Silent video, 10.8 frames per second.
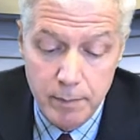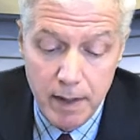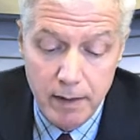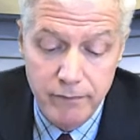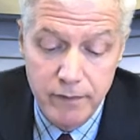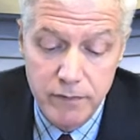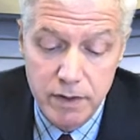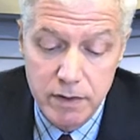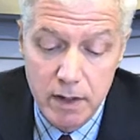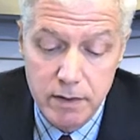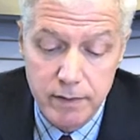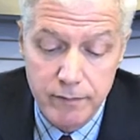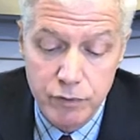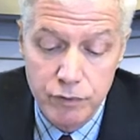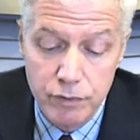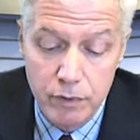About 50 tons of
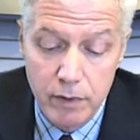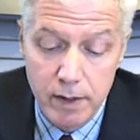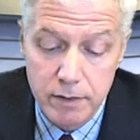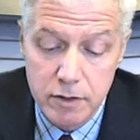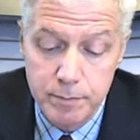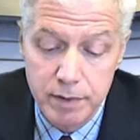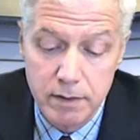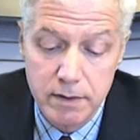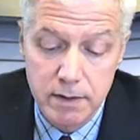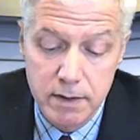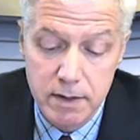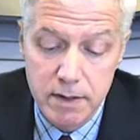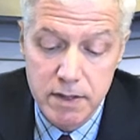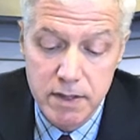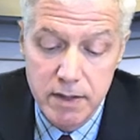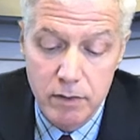crude oil spilled into the
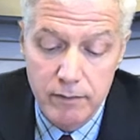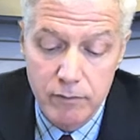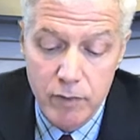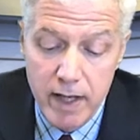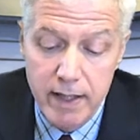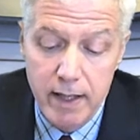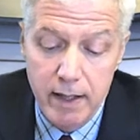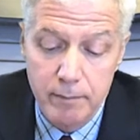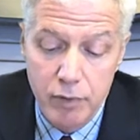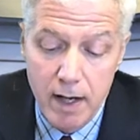sea of Rayong